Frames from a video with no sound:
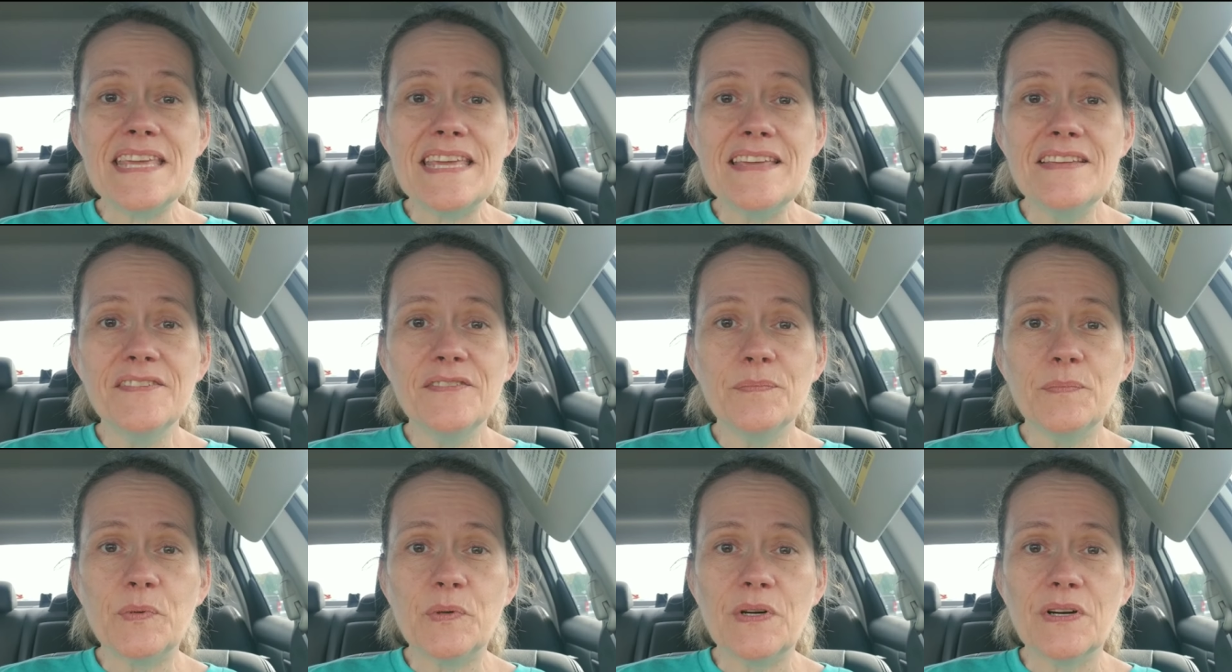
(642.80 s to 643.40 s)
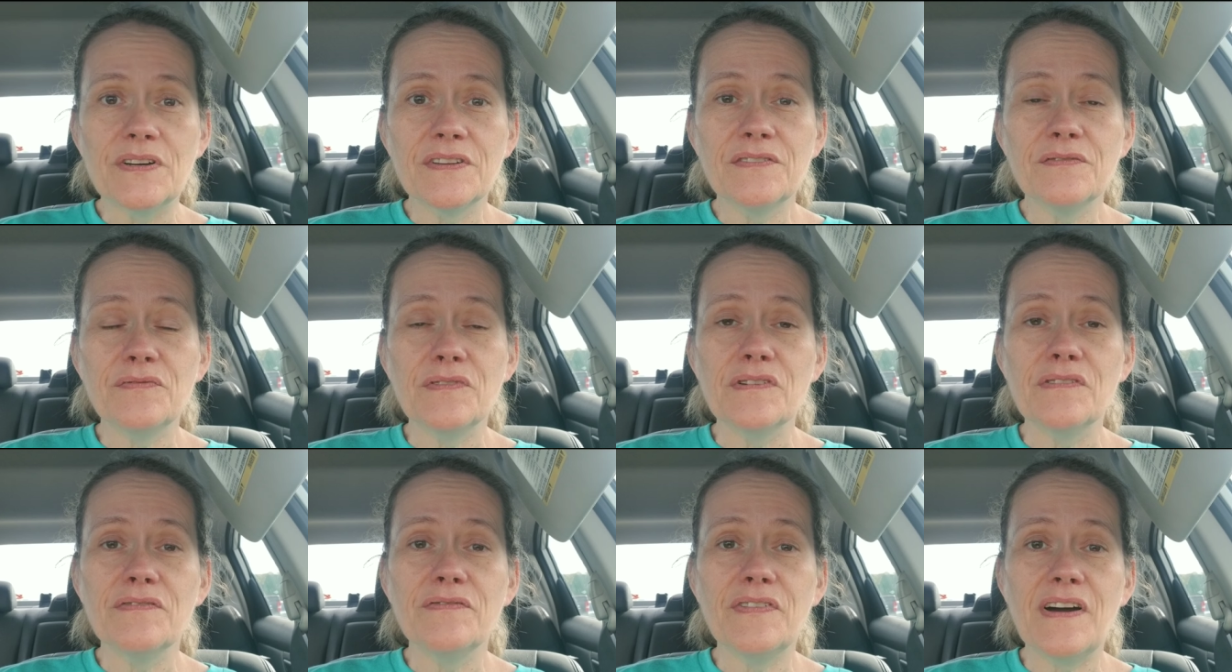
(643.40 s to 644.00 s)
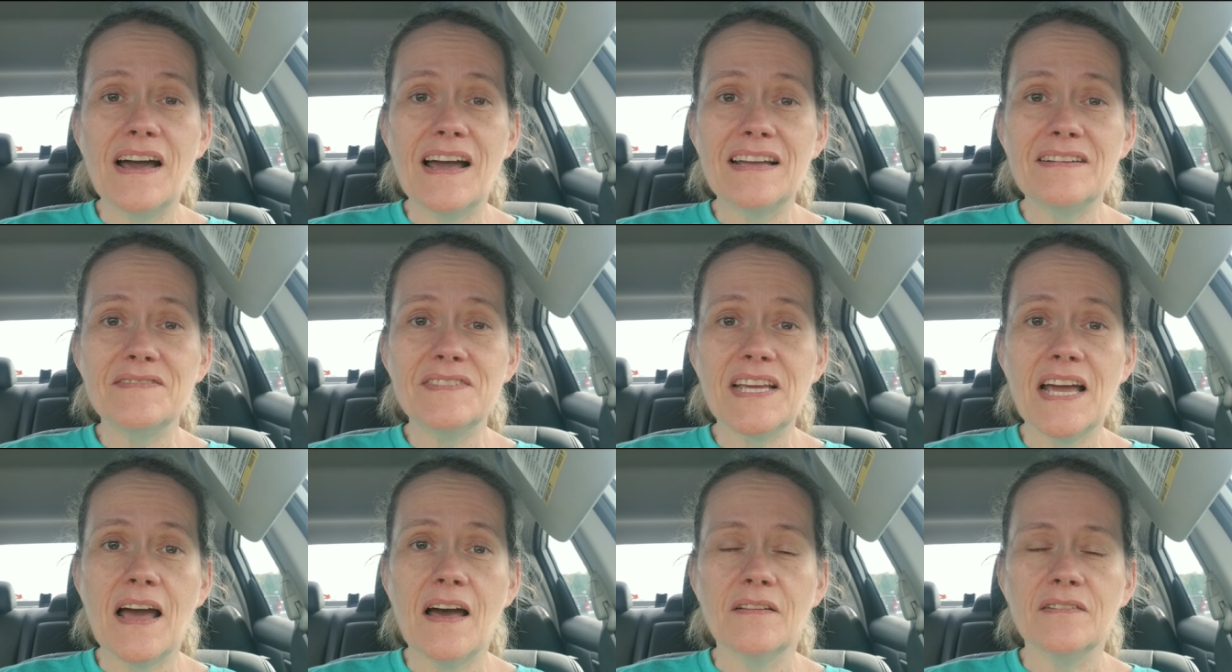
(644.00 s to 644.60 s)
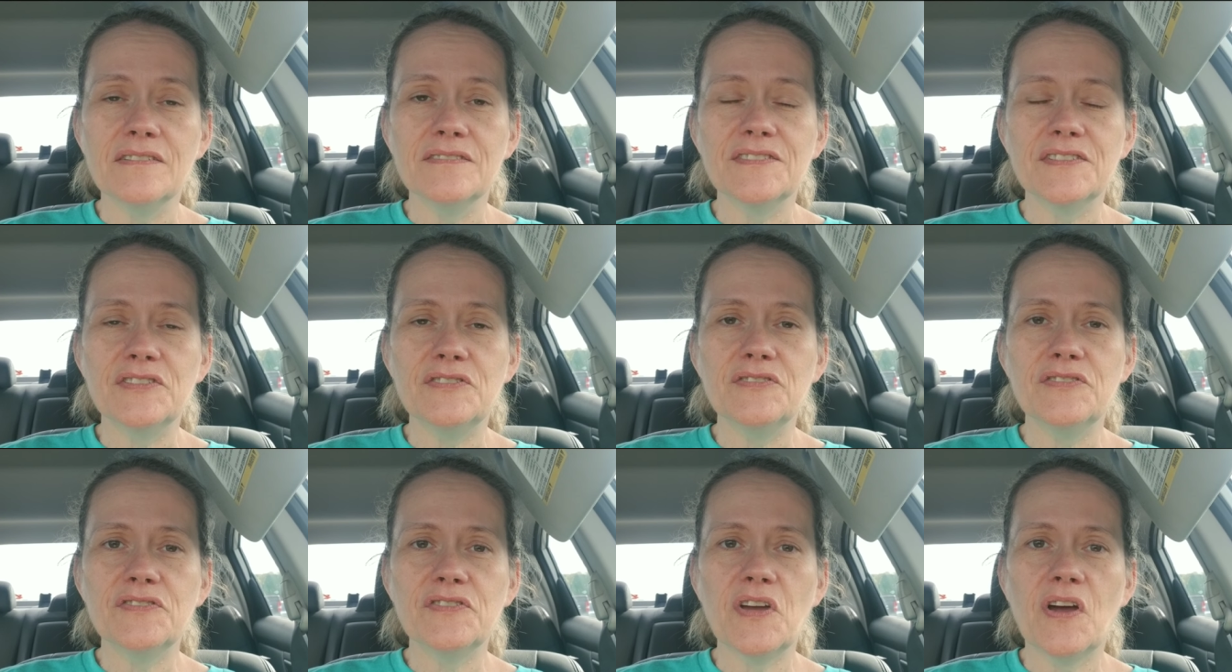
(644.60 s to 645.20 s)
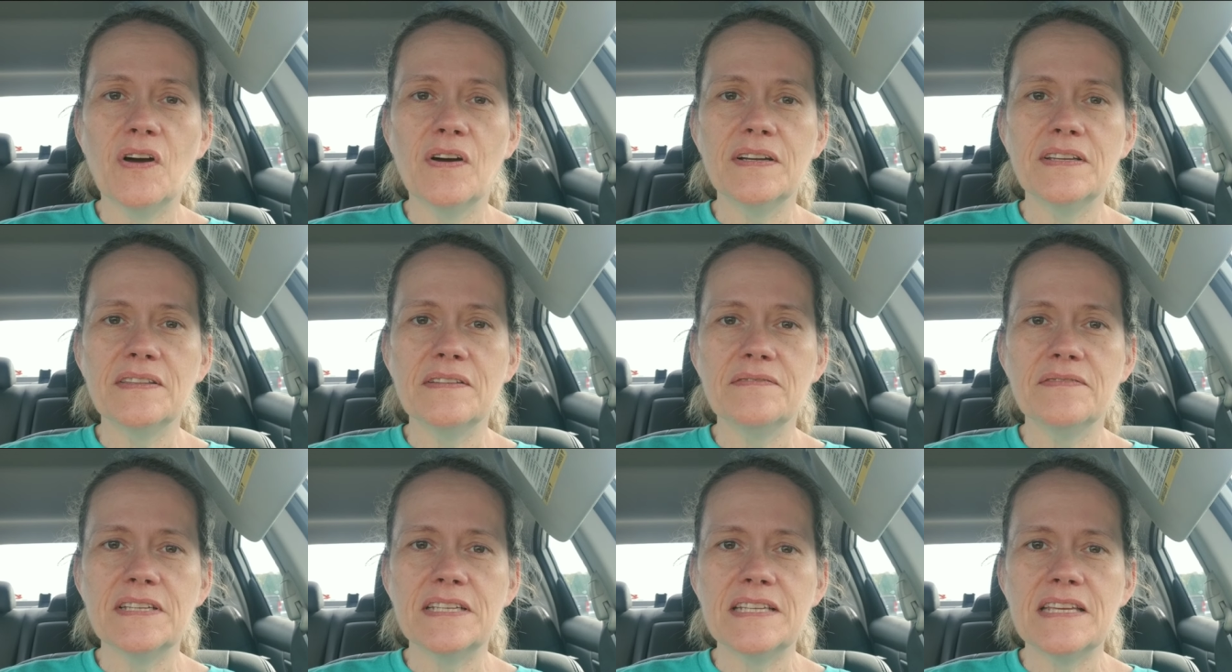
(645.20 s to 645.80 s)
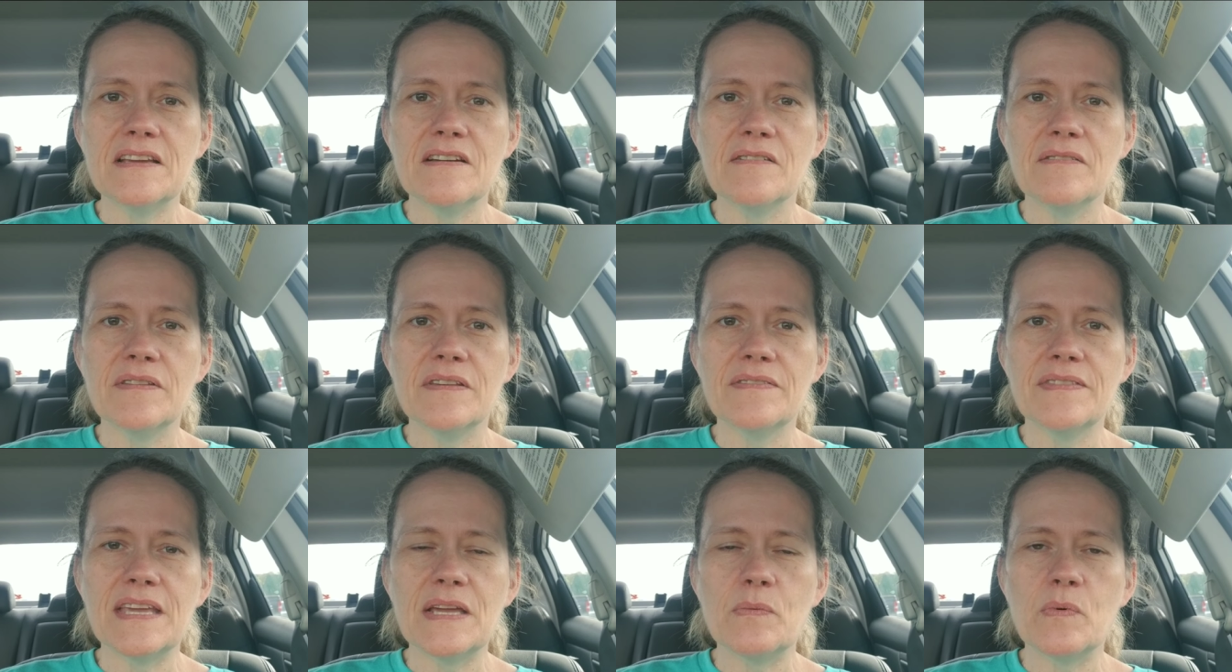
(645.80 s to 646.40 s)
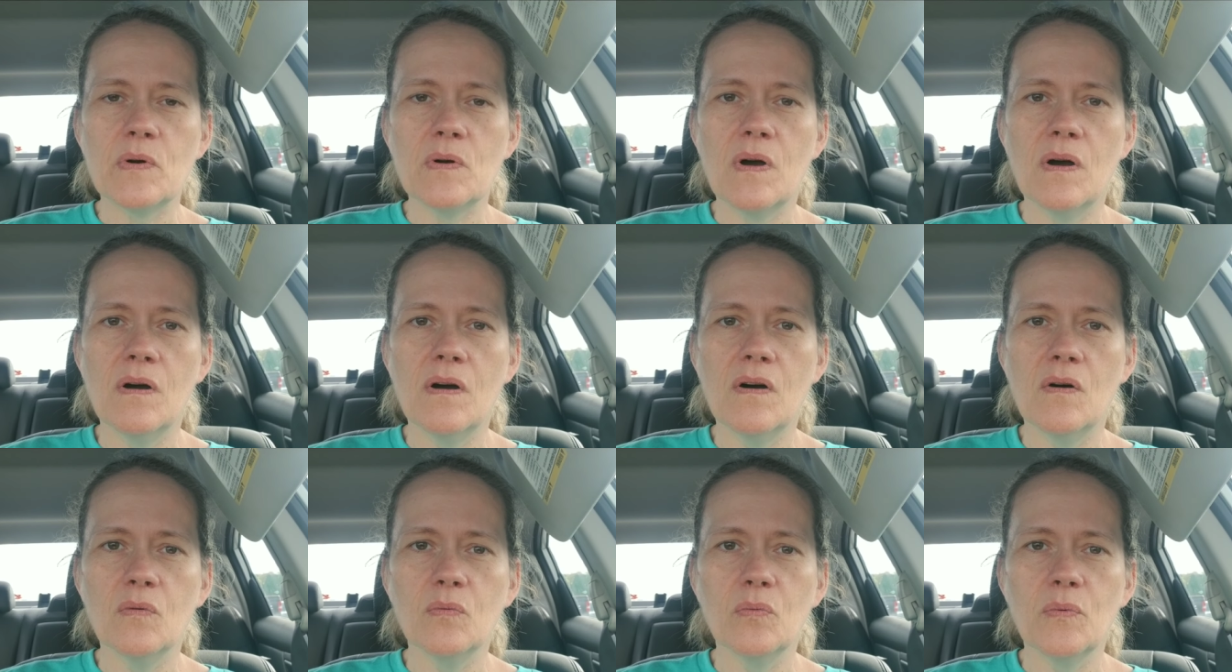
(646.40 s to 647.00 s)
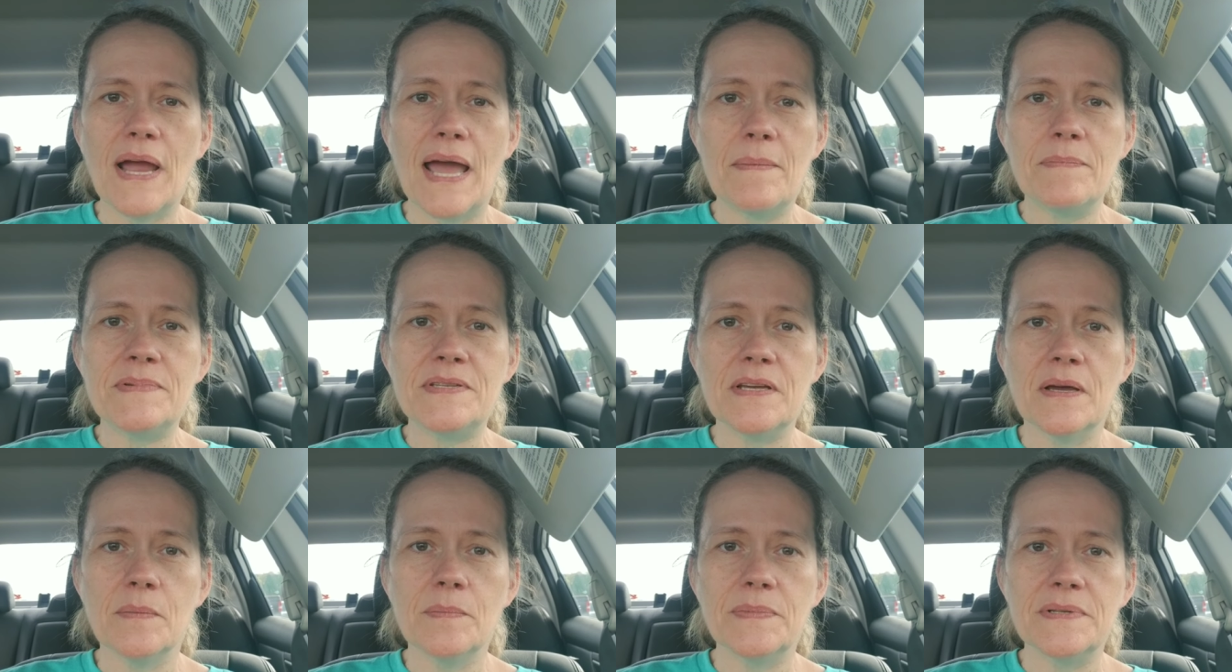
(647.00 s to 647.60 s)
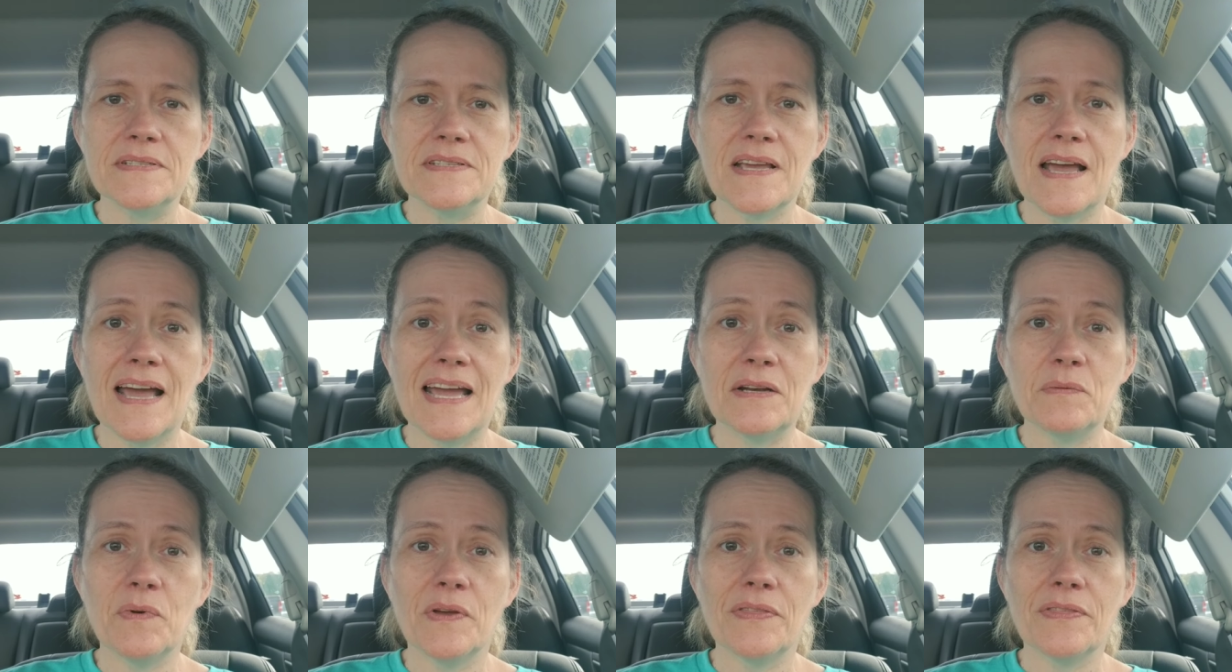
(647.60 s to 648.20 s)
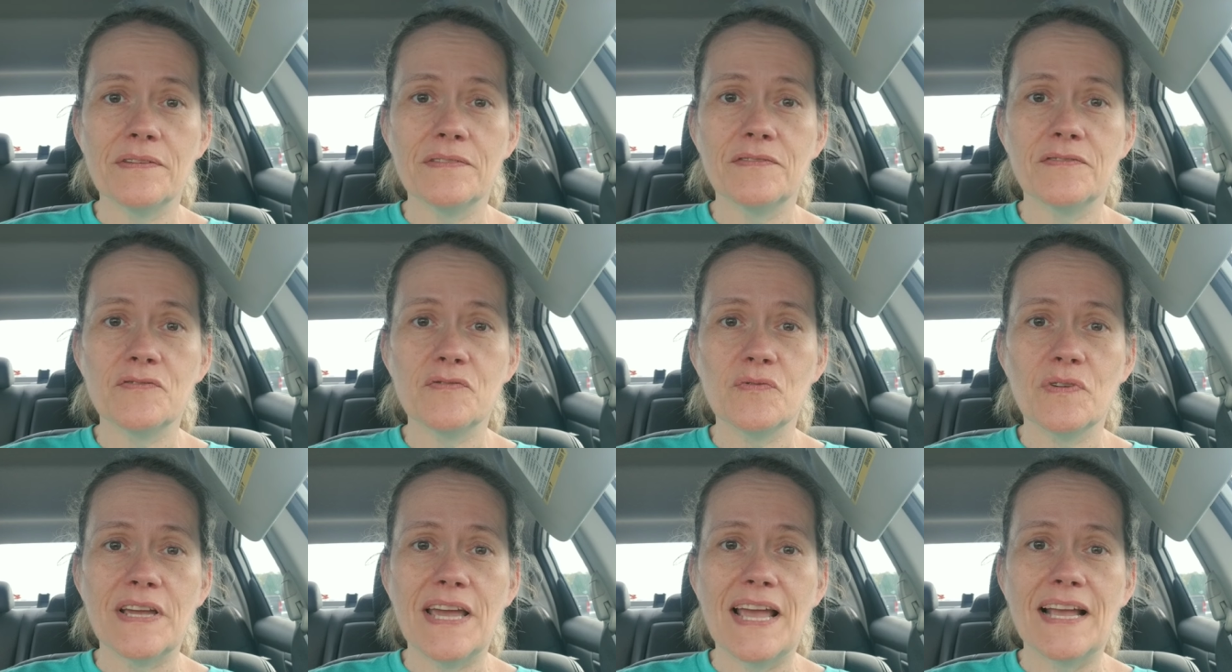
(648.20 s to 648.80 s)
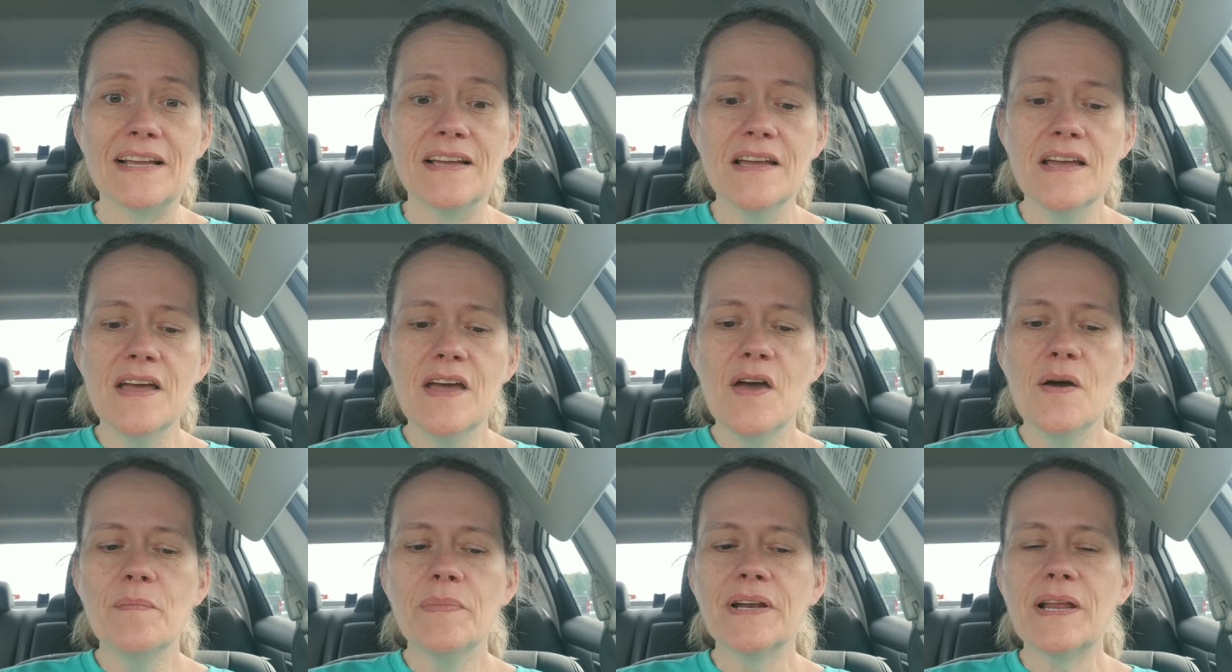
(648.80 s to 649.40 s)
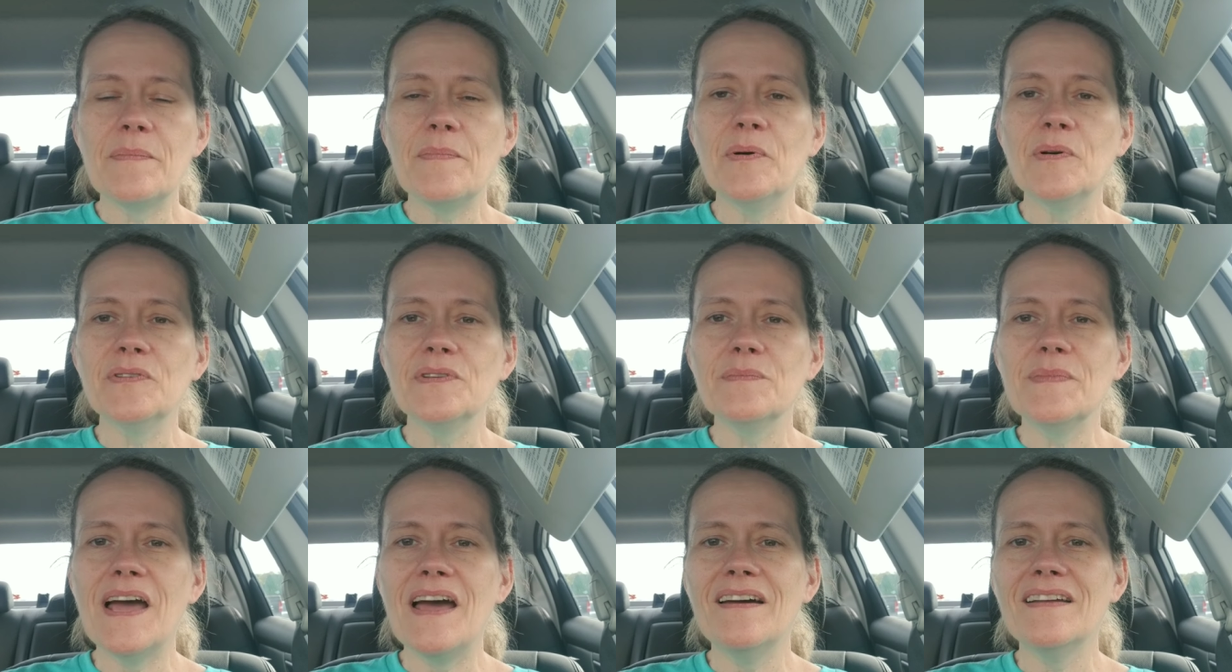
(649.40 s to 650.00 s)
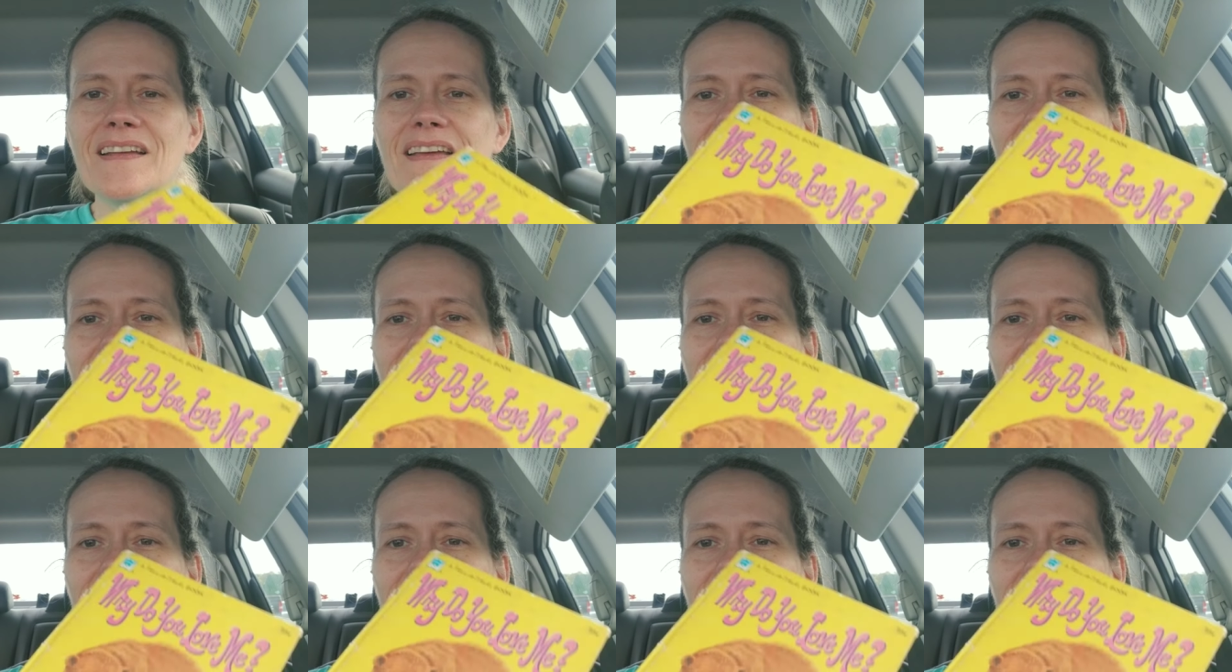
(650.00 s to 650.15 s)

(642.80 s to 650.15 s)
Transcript: these books for $5, and you saw in the video that they were all wrapped up and tied with a string. But I pulled them out,